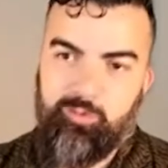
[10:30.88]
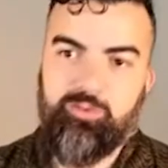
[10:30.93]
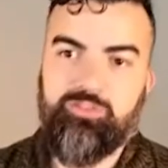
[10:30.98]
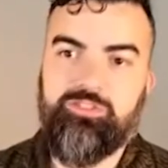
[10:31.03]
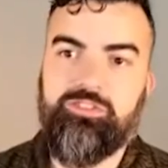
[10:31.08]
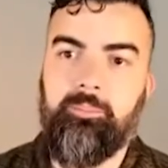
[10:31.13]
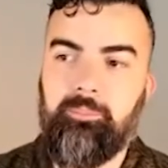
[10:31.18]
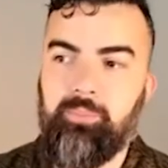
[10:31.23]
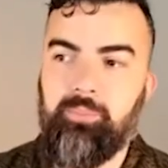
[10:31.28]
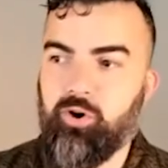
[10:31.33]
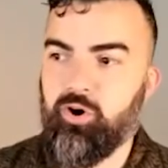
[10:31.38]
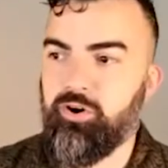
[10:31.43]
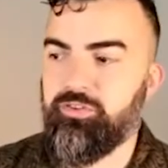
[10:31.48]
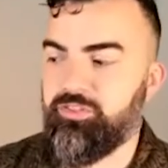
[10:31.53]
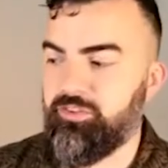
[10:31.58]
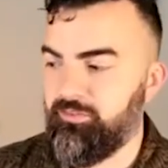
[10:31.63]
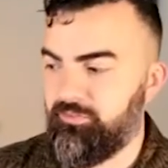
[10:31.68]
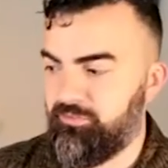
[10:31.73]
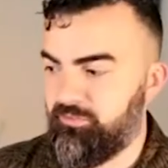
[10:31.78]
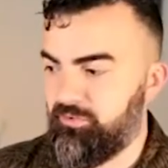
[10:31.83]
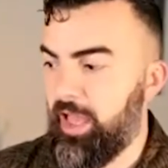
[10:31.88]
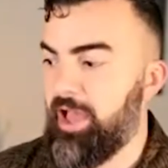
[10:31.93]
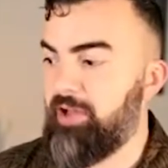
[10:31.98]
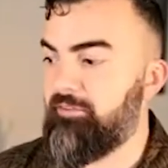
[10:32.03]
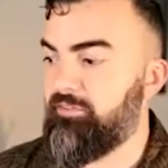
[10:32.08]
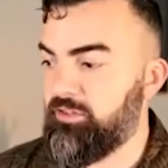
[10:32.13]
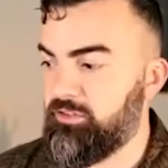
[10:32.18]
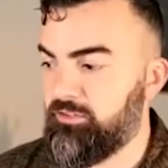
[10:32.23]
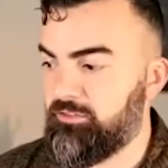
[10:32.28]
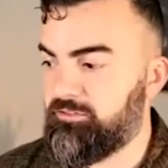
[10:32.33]
the birth of
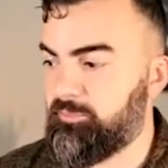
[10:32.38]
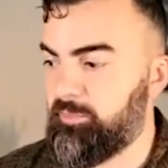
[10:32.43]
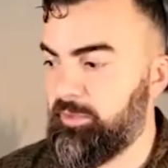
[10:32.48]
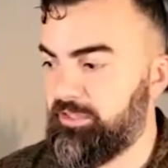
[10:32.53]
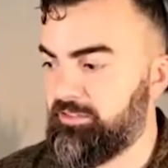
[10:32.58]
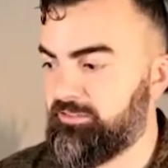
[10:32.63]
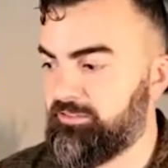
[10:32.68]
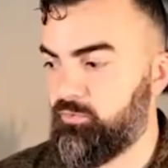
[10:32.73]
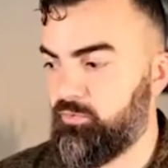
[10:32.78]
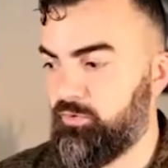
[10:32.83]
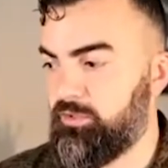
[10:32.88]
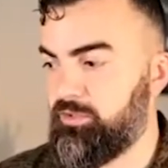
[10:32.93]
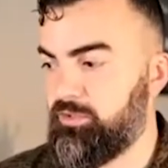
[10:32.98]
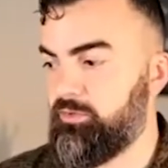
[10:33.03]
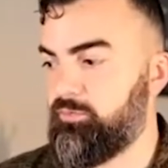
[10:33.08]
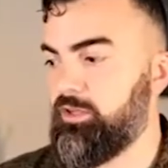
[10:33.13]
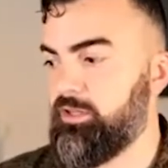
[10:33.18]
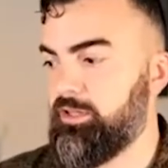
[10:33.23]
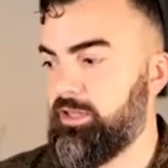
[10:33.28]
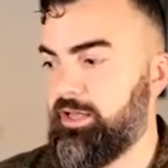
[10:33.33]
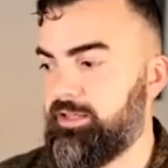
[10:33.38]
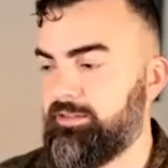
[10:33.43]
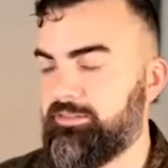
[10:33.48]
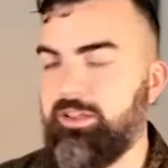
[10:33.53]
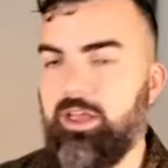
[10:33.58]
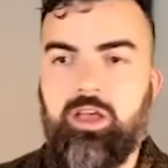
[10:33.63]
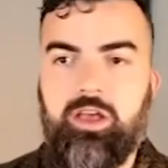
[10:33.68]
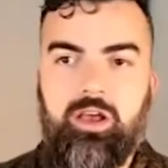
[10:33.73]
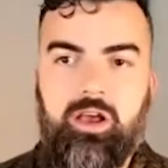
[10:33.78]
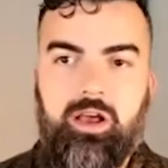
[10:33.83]
having the space to really realize
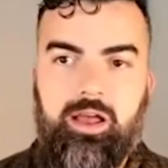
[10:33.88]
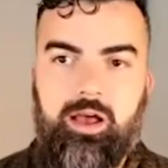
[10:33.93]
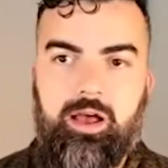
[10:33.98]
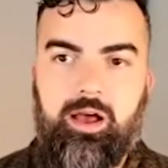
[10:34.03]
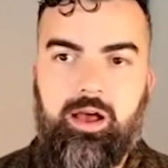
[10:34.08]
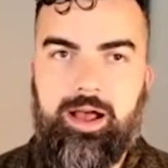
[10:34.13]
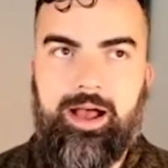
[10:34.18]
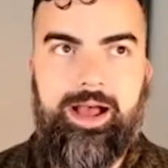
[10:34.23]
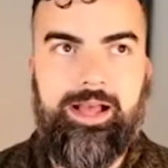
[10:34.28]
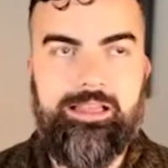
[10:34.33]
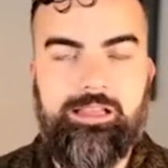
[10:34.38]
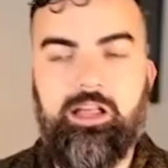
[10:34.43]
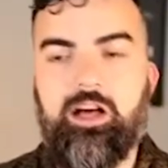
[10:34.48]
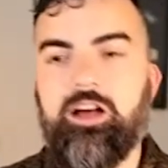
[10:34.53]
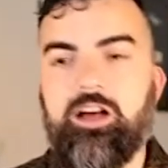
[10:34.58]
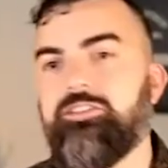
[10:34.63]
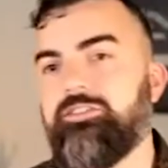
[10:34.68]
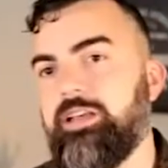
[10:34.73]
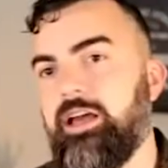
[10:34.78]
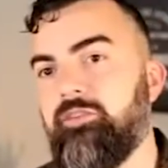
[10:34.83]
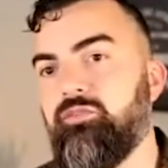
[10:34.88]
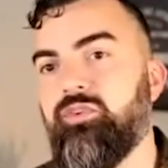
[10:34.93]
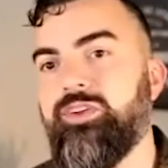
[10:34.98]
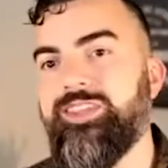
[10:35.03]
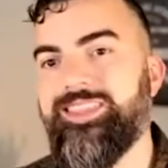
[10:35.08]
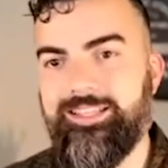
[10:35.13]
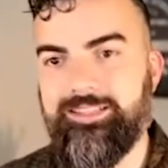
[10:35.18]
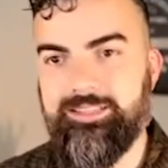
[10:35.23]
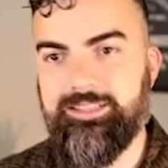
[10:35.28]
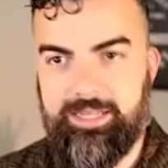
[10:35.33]
I lost
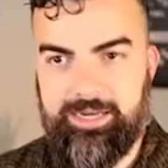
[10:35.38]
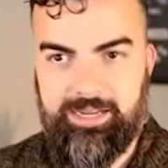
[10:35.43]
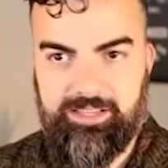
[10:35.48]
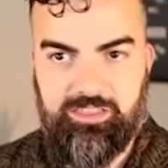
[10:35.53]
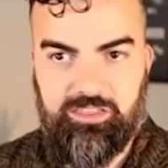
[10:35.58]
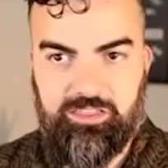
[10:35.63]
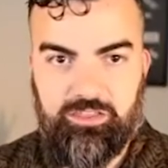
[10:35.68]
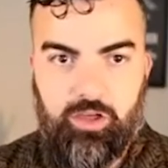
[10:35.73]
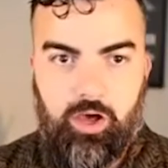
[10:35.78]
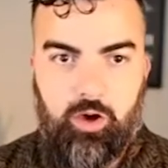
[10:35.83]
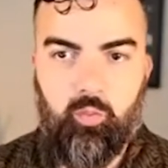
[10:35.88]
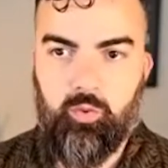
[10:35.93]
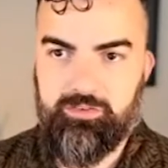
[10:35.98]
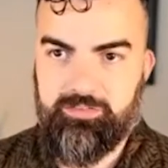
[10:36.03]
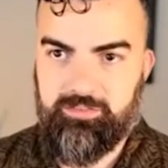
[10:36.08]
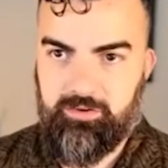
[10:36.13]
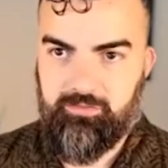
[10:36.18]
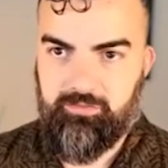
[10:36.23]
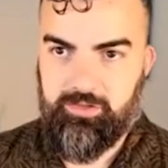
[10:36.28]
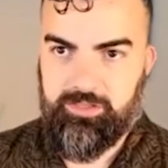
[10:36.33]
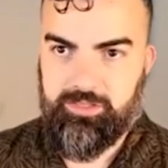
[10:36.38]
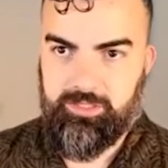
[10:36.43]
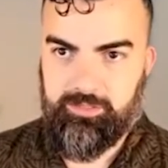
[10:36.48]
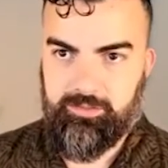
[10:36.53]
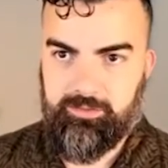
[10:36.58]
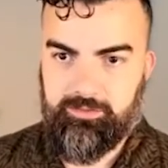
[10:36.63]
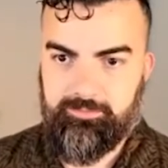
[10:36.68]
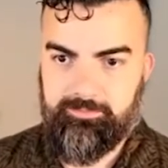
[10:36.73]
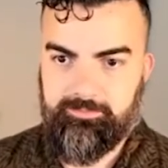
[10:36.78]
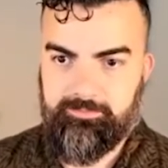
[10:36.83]
everything that I thought was
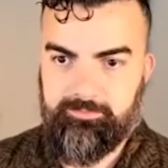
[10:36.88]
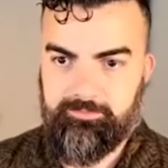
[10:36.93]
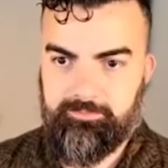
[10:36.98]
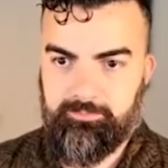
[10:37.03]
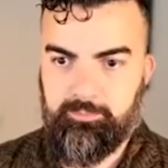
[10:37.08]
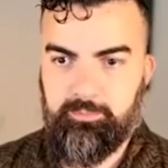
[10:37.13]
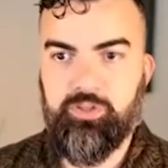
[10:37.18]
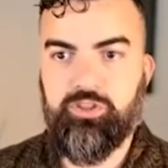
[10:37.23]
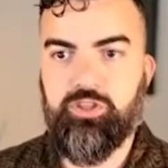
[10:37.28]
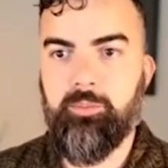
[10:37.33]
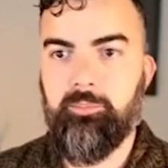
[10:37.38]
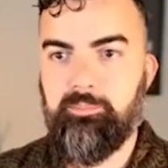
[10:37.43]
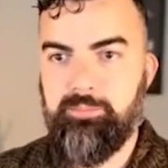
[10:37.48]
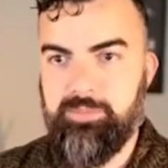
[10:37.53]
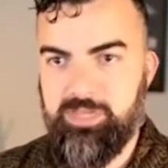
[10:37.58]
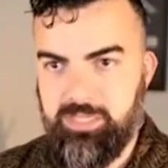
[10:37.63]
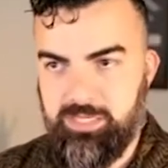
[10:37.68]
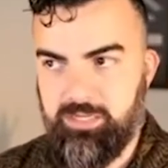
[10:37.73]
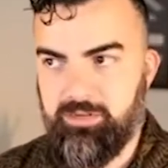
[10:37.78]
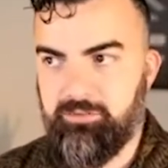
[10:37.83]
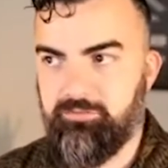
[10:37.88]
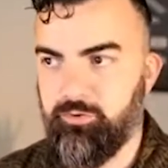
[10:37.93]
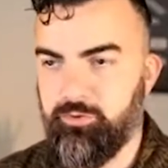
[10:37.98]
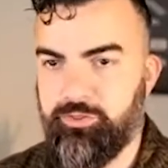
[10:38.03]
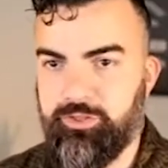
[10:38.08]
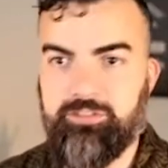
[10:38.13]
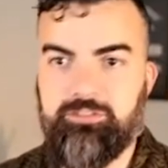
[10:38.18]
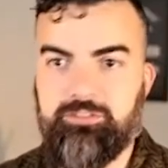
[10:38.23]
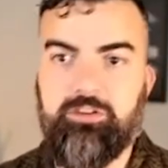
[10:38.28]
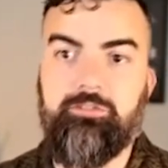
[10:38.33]
everything, but the meaningful
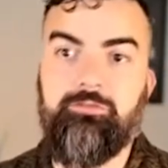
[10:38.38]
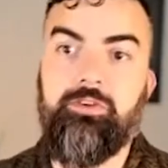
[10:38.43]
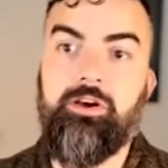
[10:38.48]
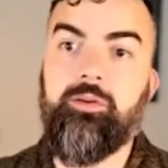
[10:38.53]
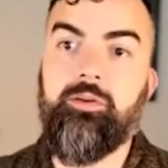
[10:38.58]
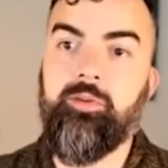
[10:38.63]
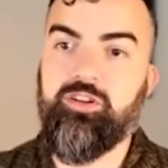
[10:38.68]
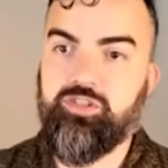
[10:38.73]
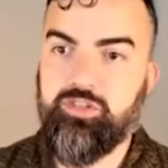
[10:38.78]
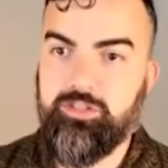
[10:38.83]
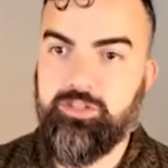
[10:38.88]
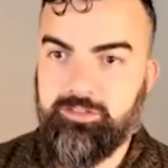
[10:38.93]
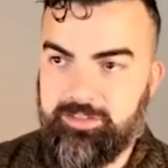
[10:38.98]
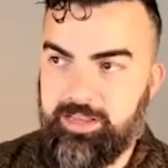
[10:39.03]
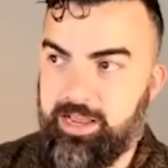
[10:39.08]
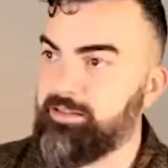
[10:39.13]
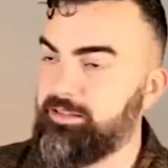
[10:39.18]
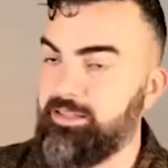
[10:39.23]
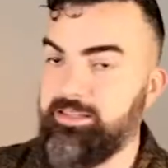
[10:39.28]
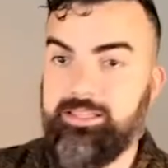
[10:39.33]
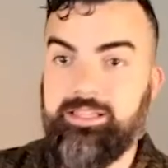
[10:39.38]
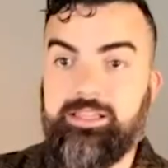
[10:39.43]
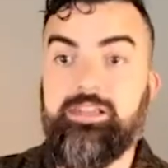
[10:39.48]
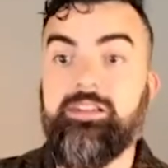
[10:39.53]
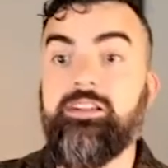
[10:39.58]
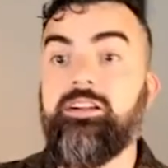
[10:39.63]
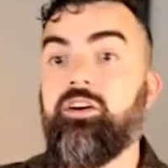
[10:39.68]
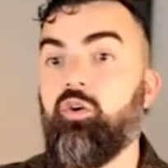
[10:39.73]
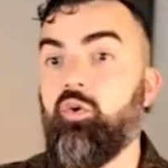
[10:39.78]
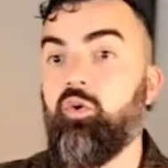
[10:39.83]
things are very much intact and they
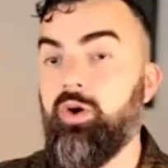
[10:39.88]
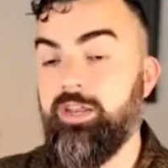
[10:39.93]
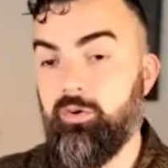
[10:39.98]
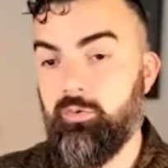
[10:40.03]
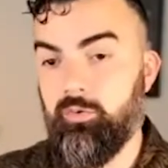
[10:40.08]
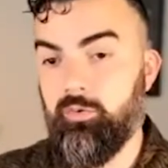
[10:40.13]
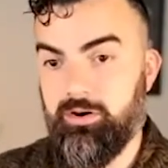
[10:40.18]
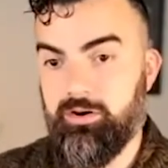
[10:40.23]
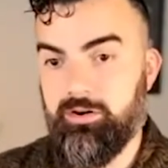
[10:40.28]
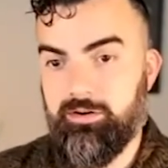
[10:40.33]
didn't go anywhere.